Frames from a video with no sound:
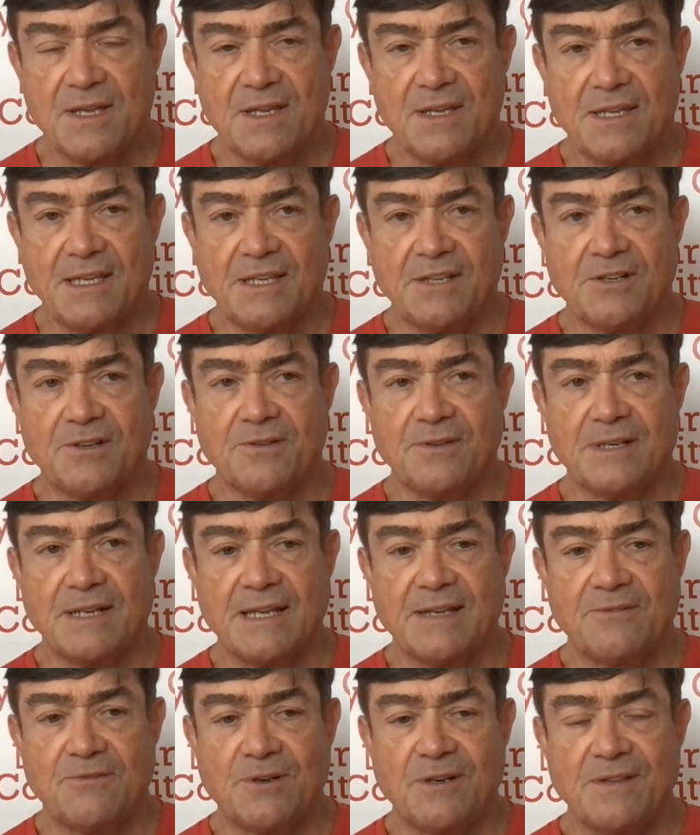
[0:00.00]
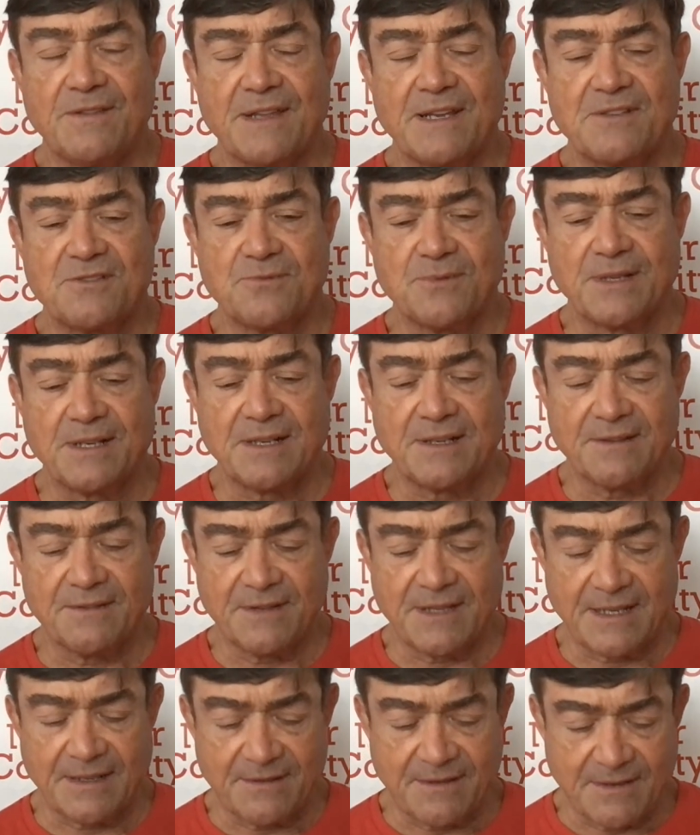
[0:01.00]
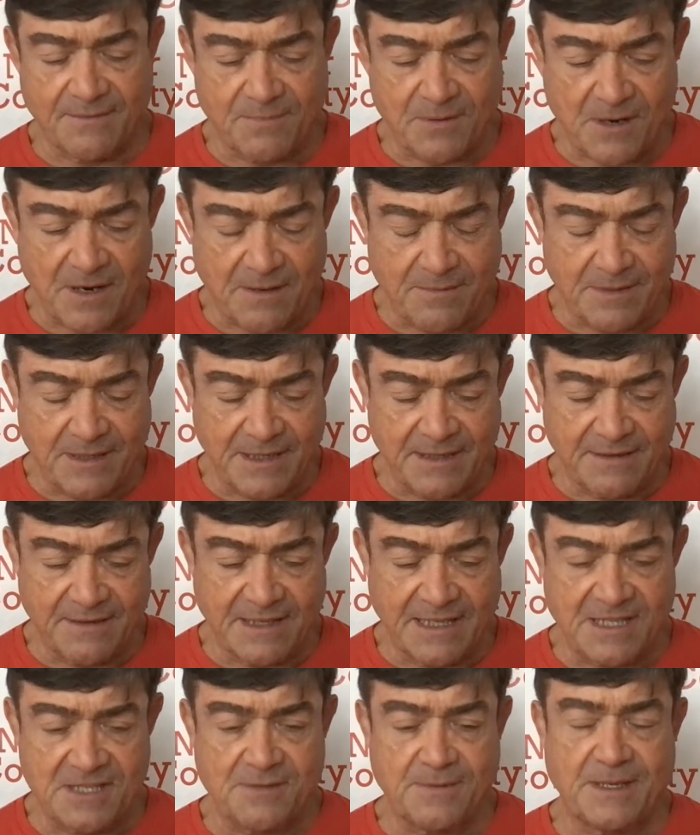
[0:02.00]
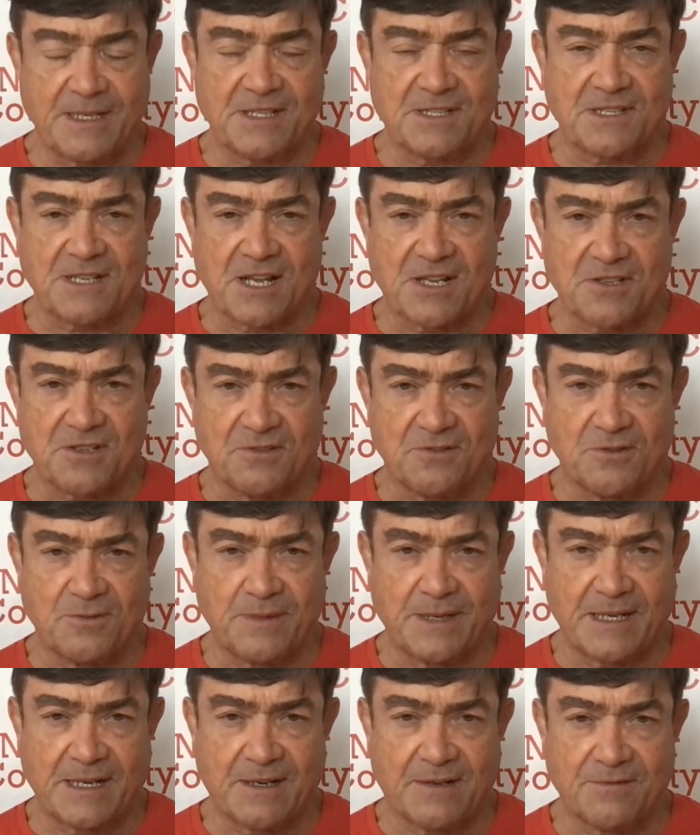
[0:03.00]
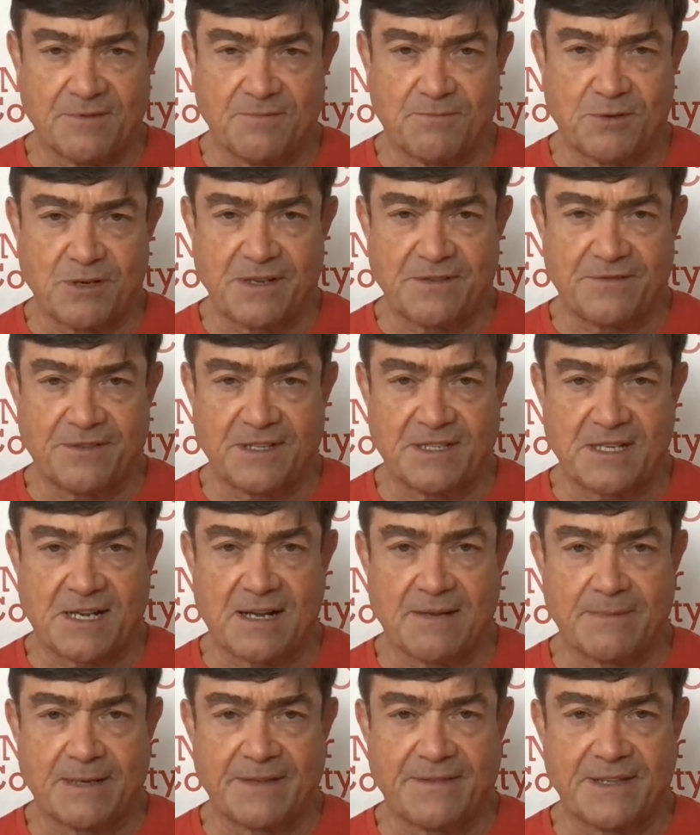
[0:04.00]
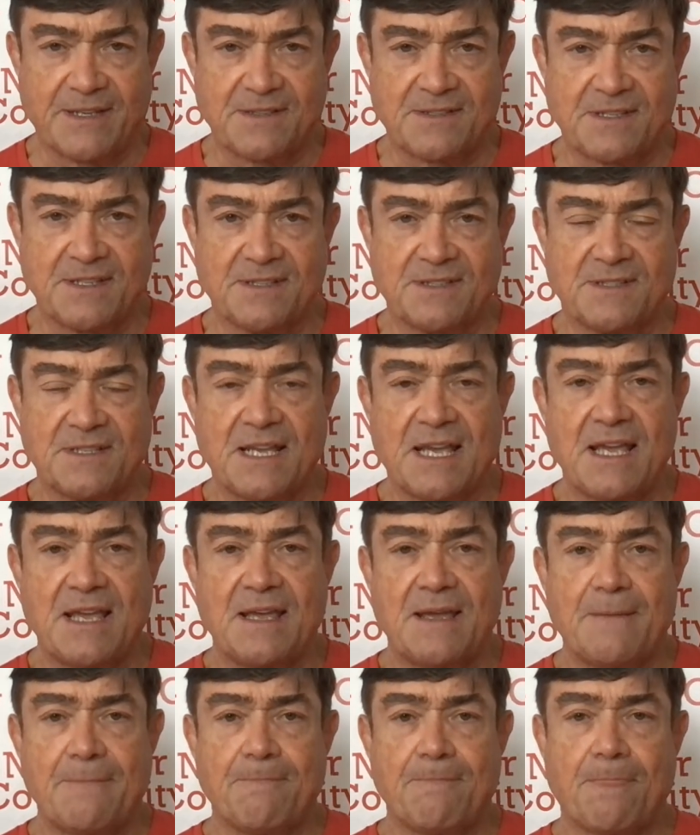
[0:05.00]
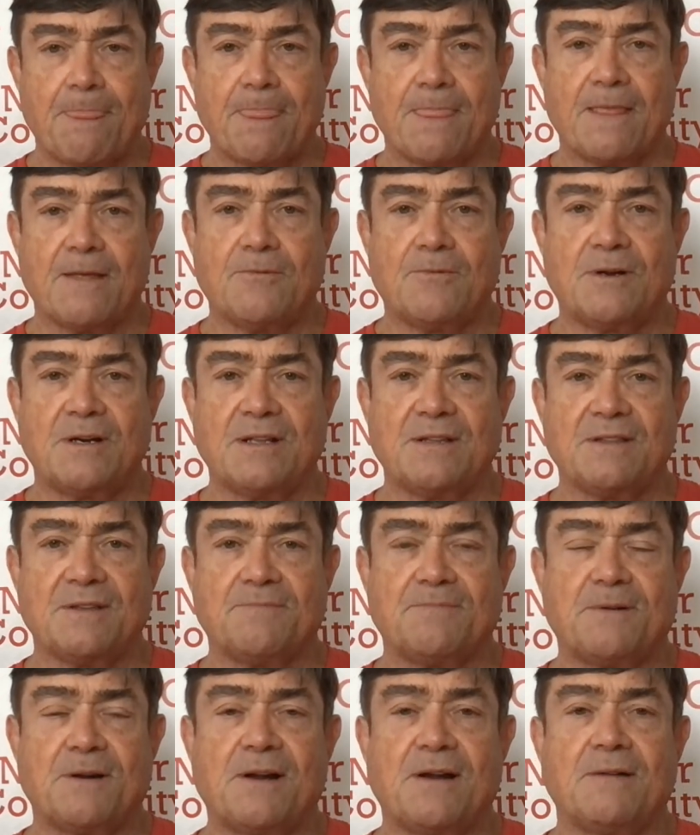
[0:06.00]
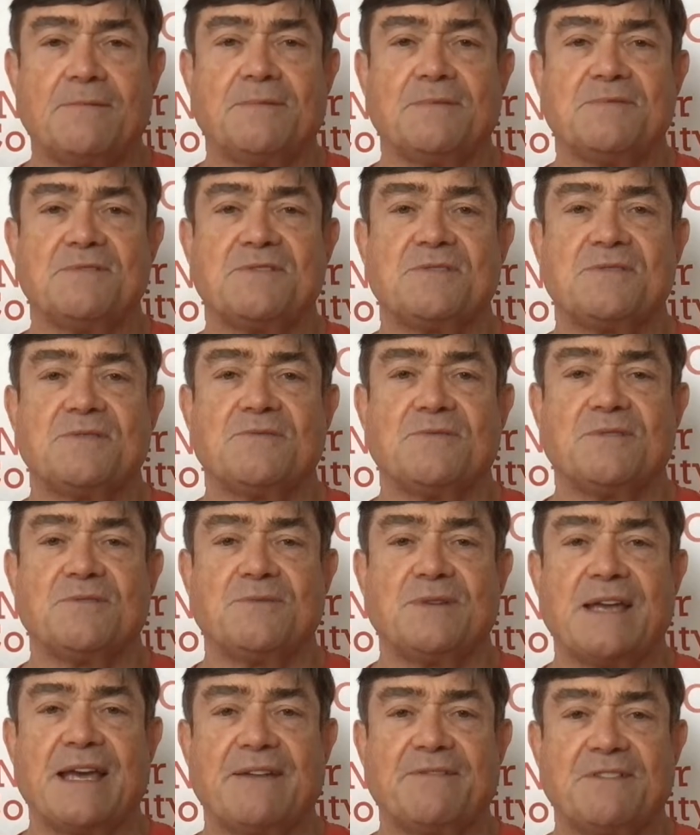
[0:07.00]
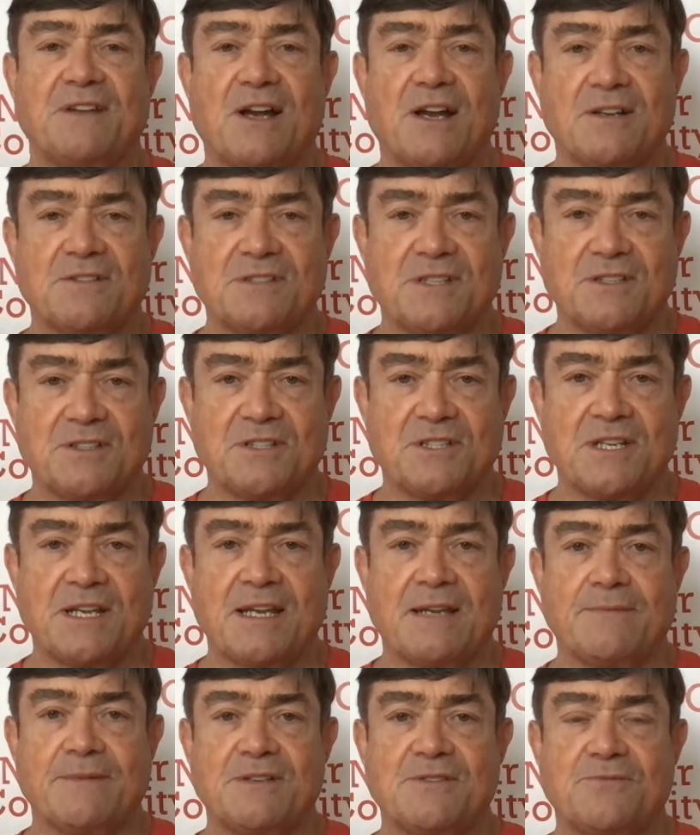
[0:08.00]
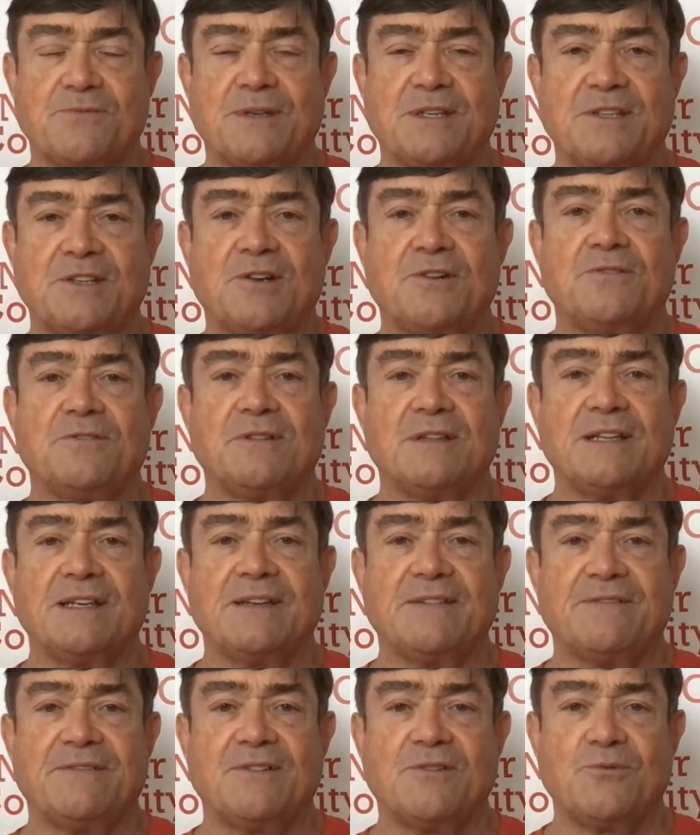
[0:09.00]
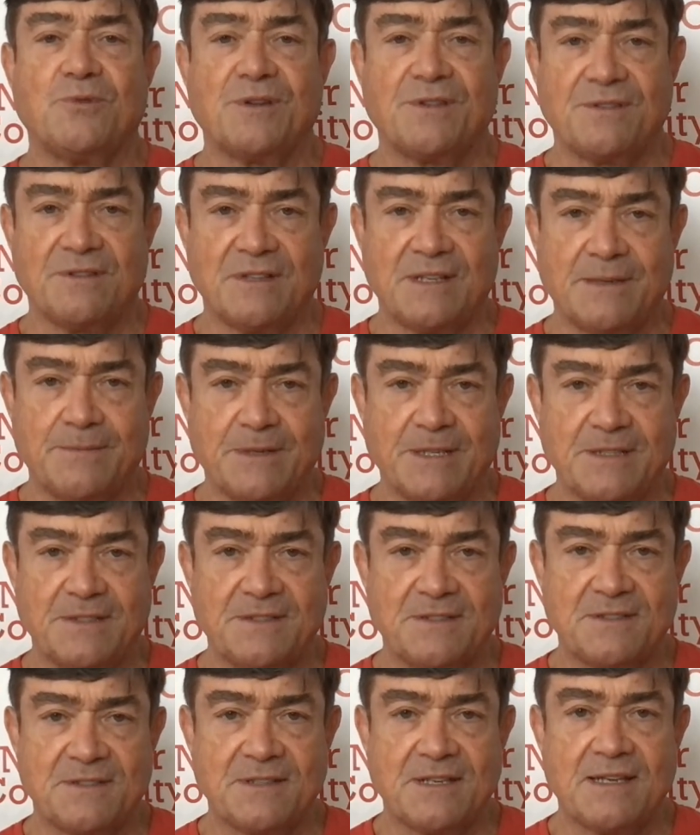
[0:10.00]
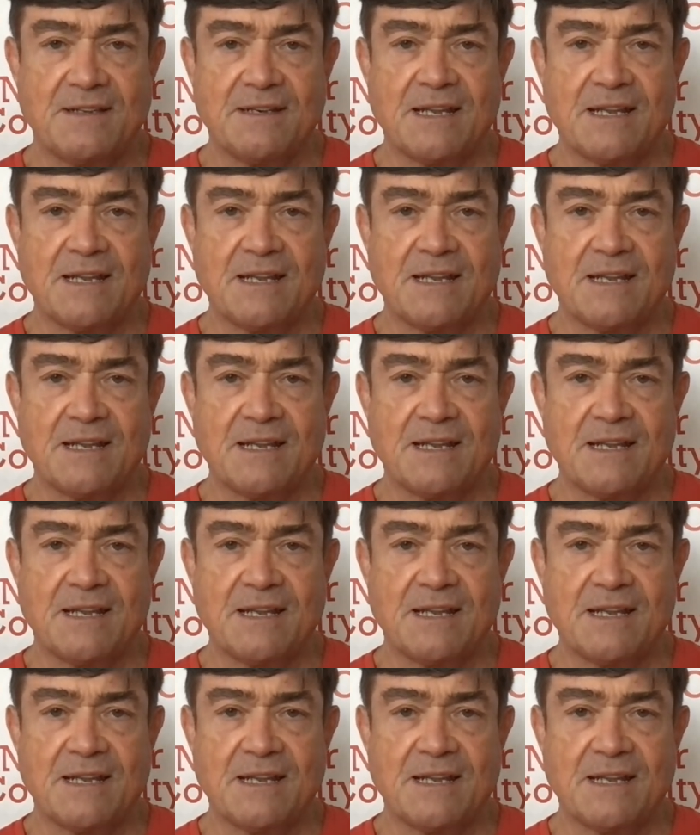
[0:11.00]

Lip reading: And one of the things that probably needs to be discussed a little bit here, I'll briefly talk about this, is one of the problems when we have toxic shame is we don't live with limits.